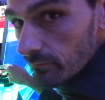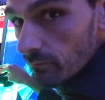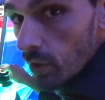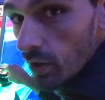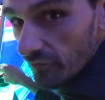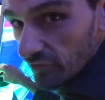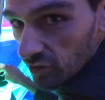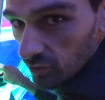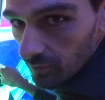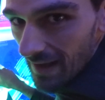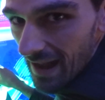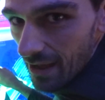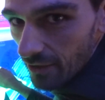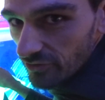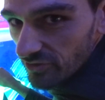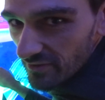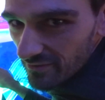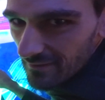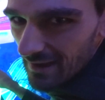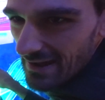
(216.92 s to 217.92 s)
move it around
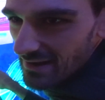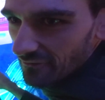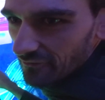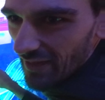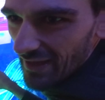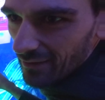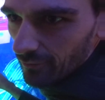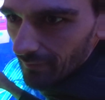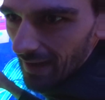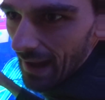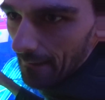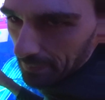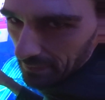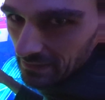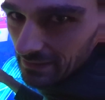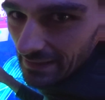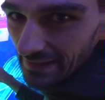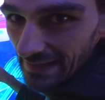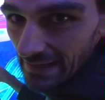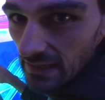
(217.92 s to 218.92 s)
just kind of like
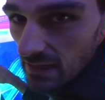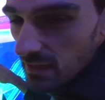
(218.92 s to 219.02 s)
rapidly.